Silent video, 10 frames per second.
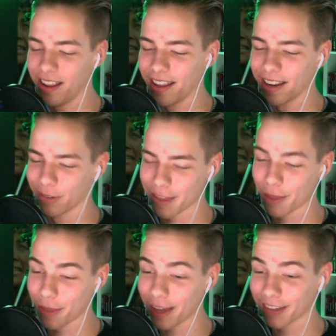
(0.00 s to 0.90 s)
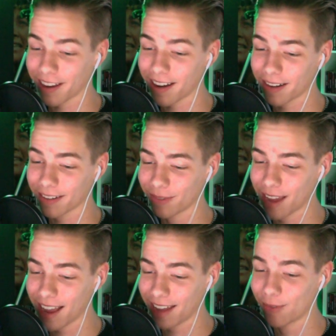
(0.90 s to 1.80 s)
And I was like, "Thanks a lot
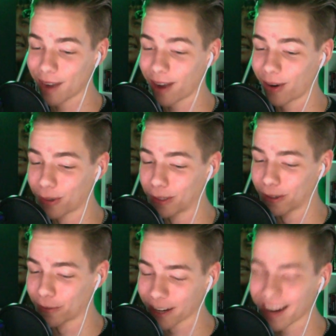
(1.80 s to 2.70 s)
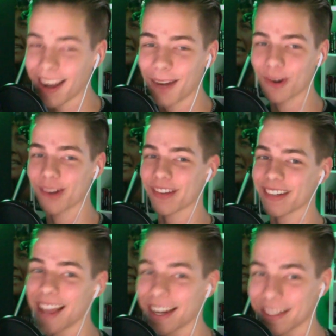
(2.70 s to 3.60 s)
at Rare Horror for the kind words." I
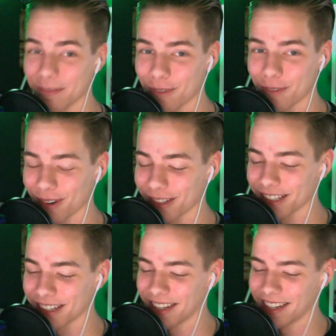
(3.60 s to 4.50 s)
tagged him, of course.